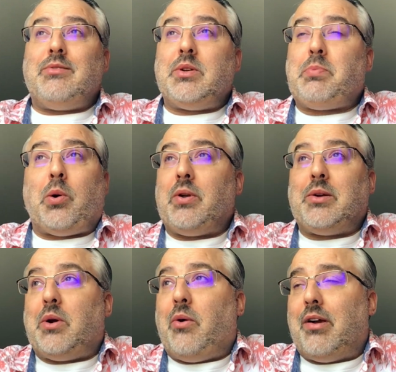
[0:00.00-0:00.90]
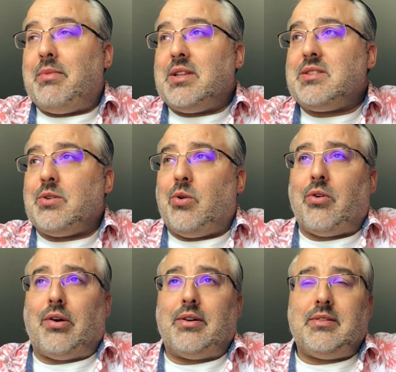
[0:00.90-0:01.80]
reporting requirements
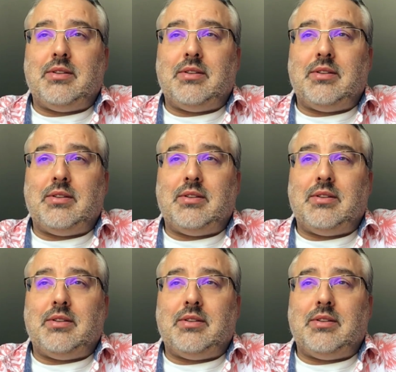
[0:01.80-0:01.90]
or